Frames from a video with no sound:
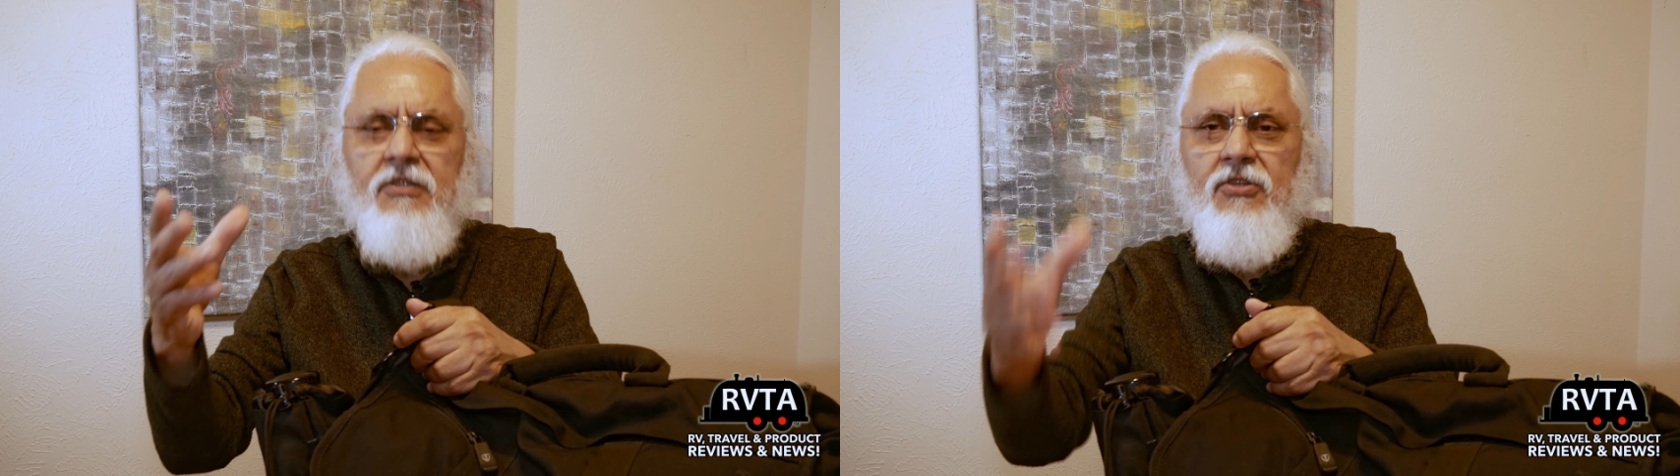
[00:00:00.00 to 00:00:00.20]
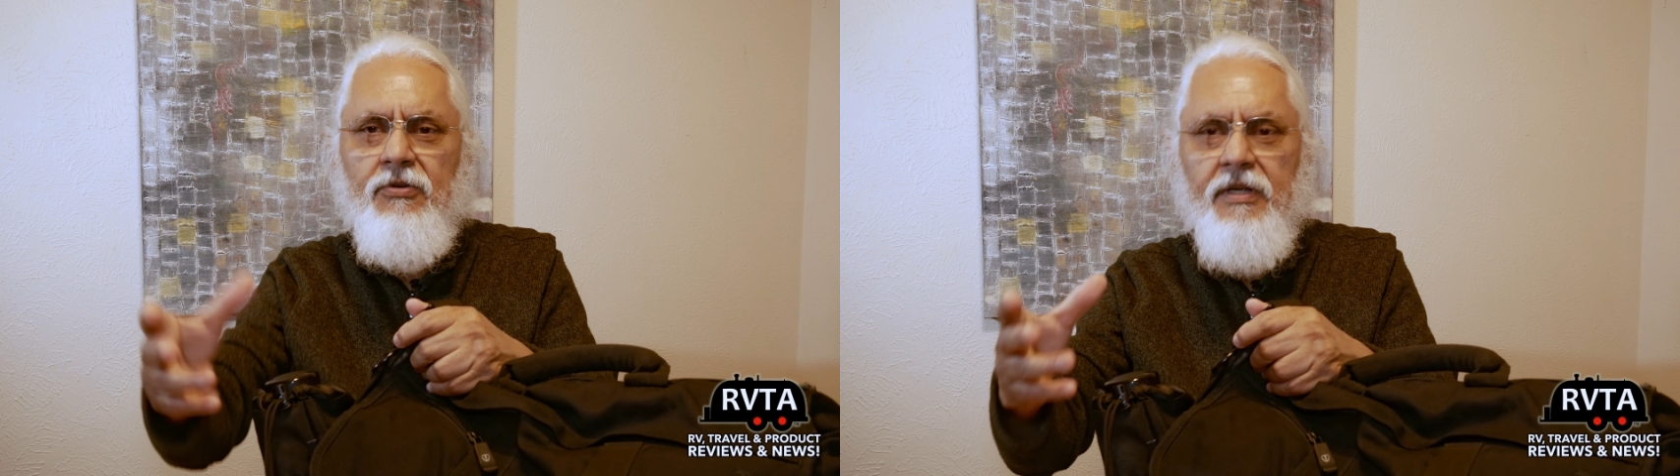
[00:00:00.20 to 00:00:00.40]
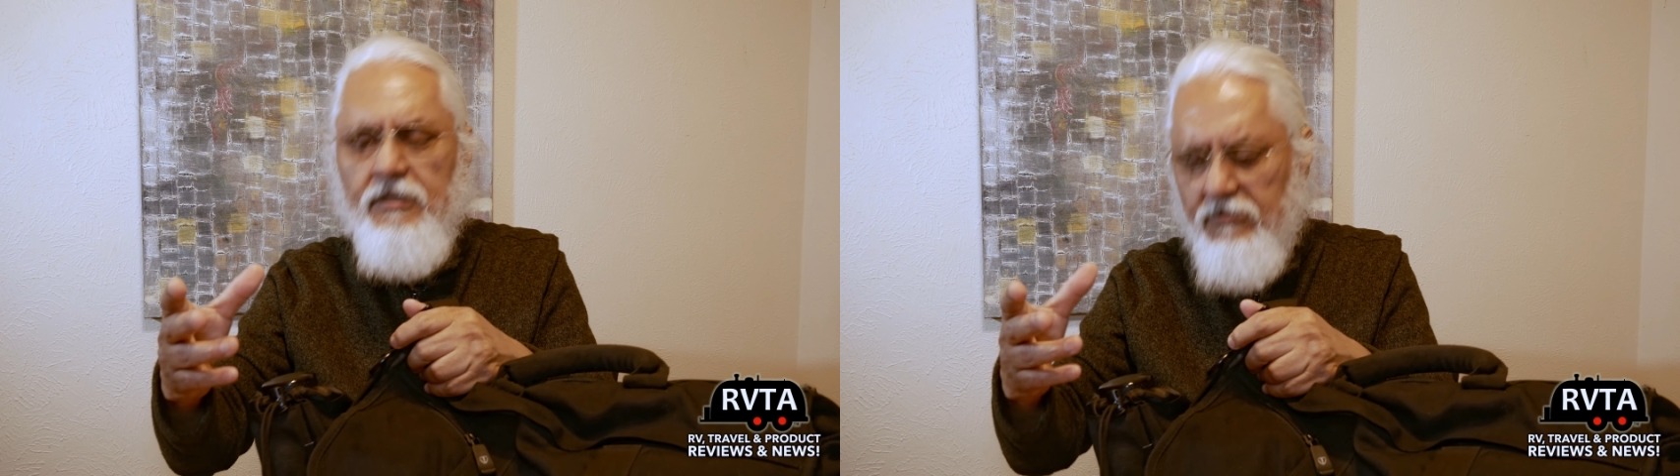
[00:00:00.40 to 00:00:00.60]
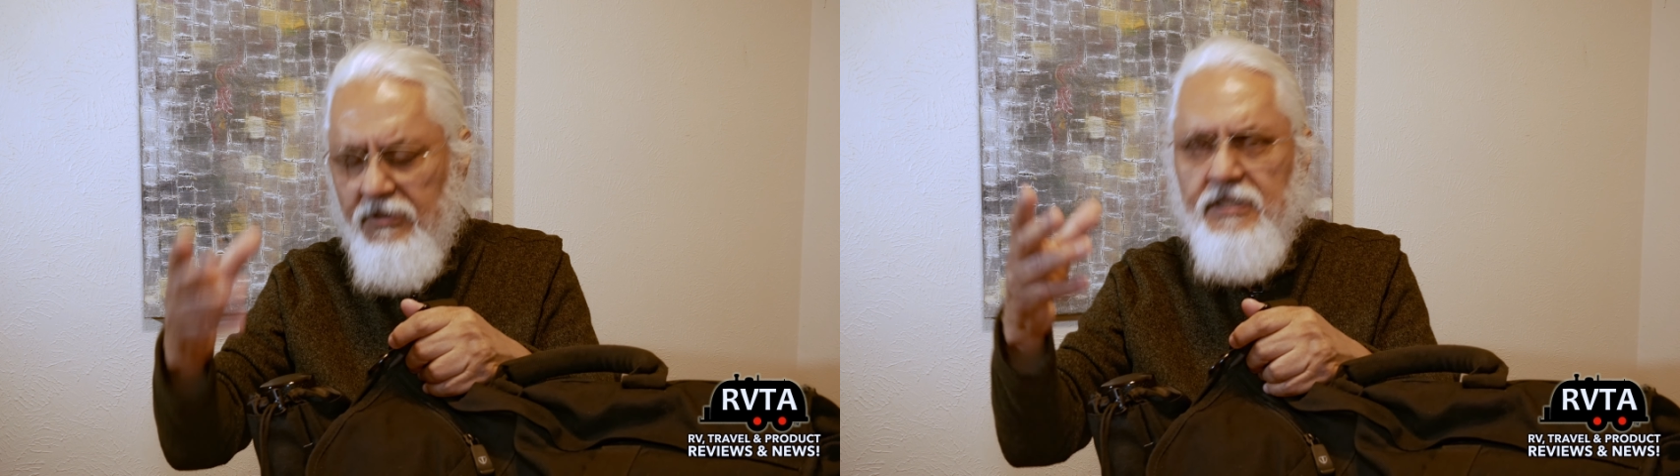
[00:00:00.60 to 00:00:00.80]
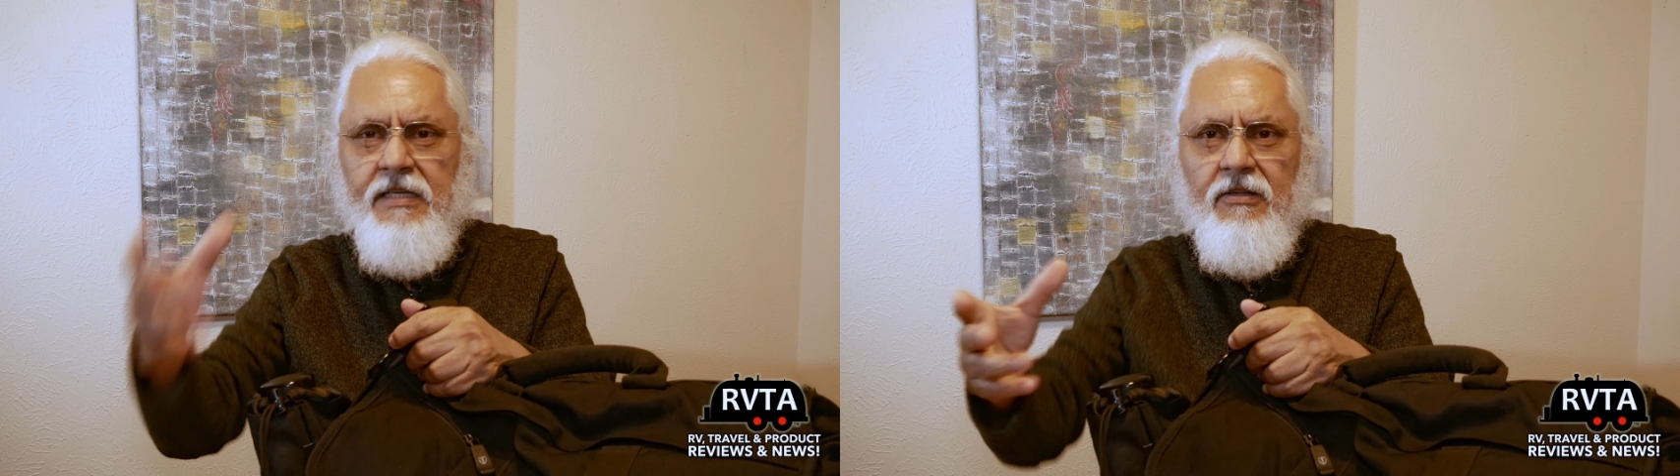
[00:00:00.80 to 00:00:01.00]
soda
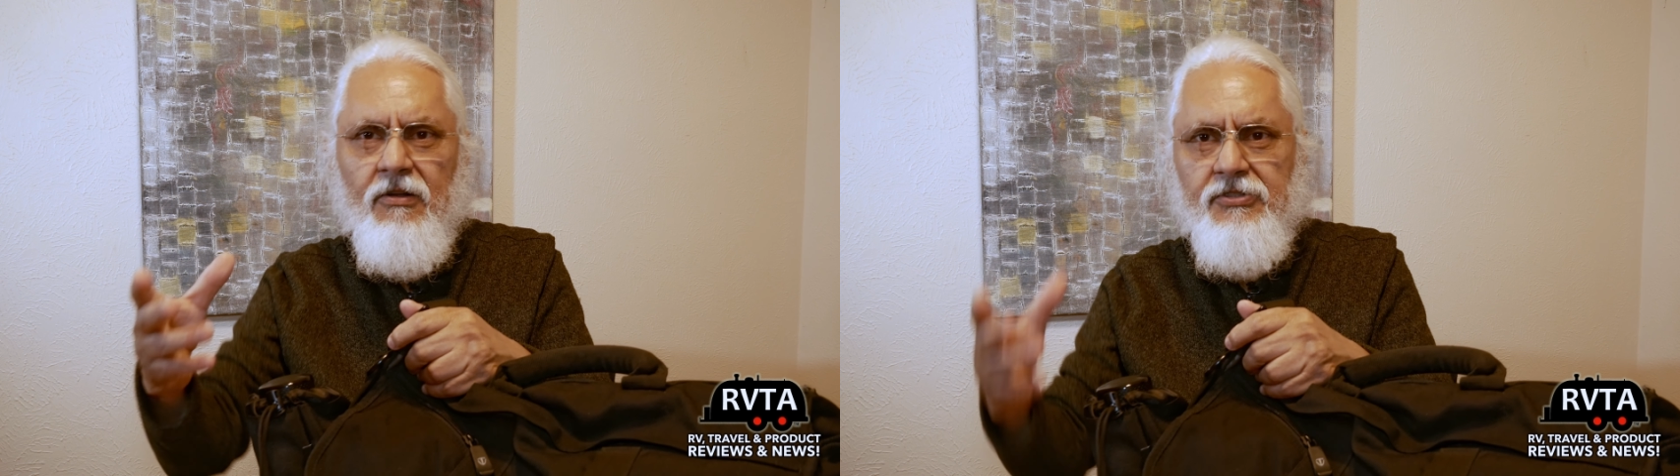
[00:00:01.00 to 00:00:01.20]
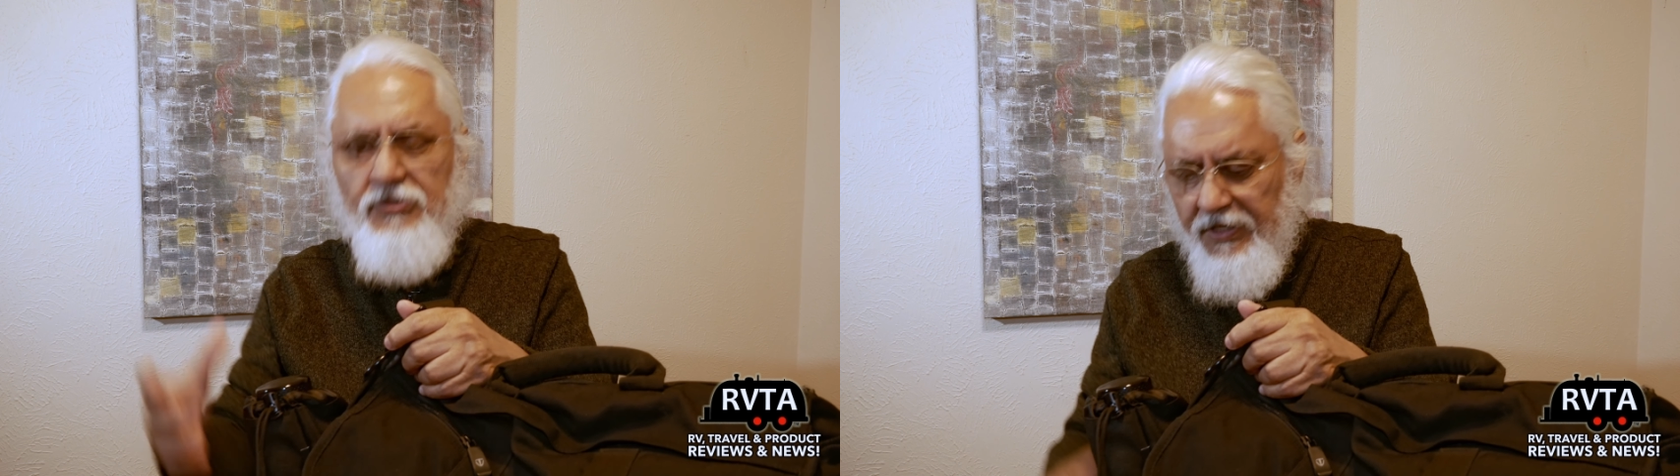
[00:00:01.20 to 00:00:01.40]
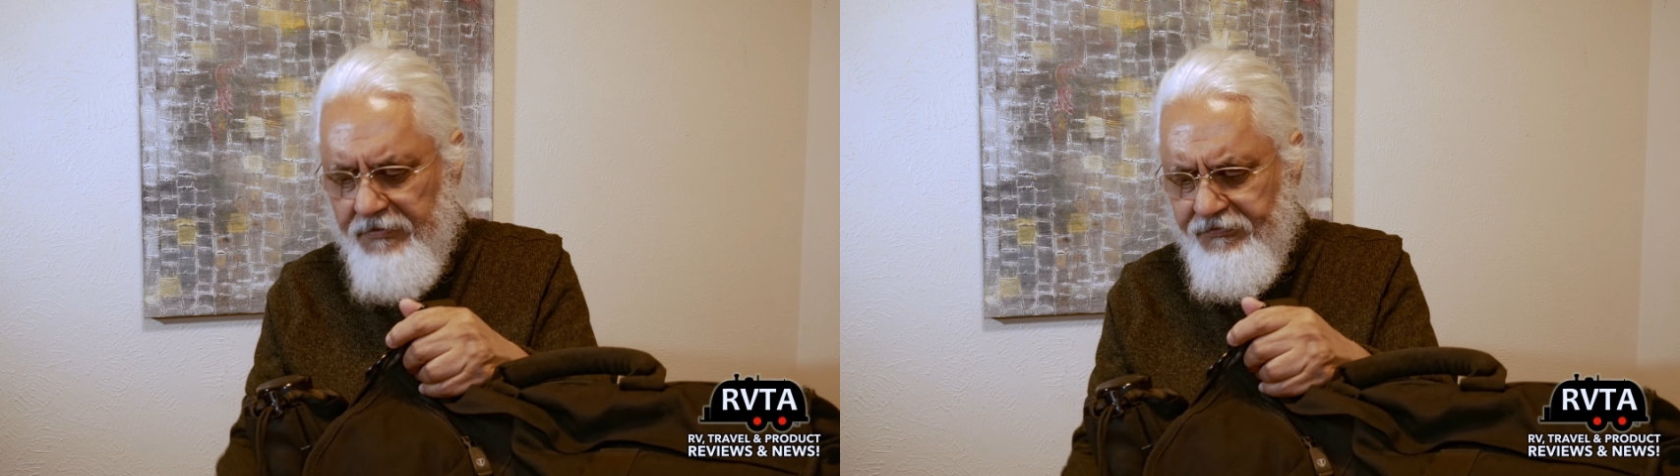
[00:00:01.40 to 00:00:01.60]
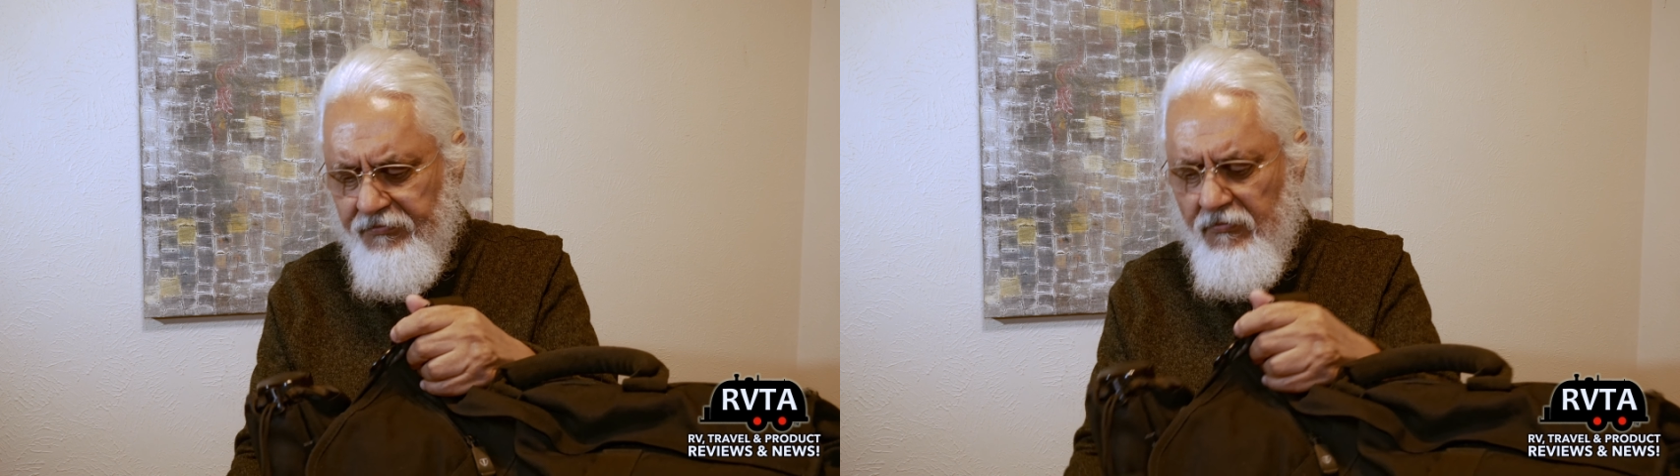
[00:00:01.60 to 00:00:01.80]
or $10 soda,